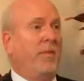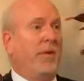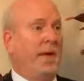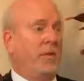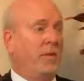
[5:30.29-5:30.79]

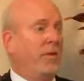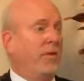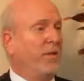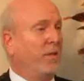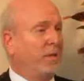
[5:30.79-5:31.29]
That's so
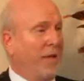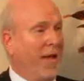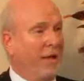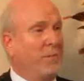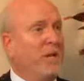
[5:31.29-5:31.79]
that those
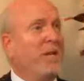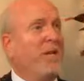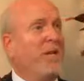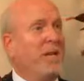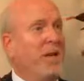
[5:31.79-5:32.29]
last-minute
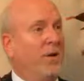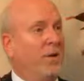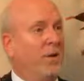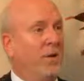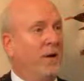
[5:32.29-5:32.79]

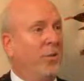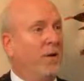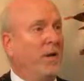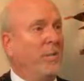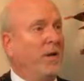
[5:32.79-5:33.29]
details that are
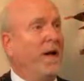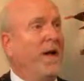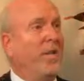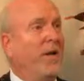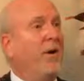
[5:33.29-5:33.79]
really
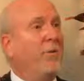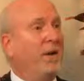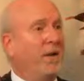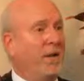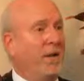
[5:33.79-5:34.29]
beyond their
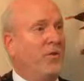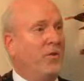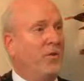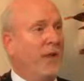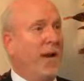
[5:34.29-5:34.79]
ability to
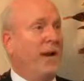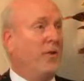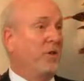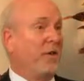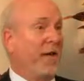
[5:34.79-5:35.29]

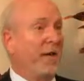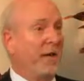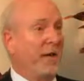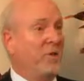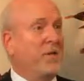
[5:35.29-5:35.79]
manage at that
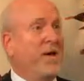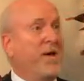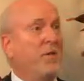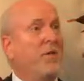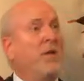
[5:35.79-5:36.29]
late
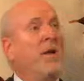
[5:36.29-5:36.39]
stage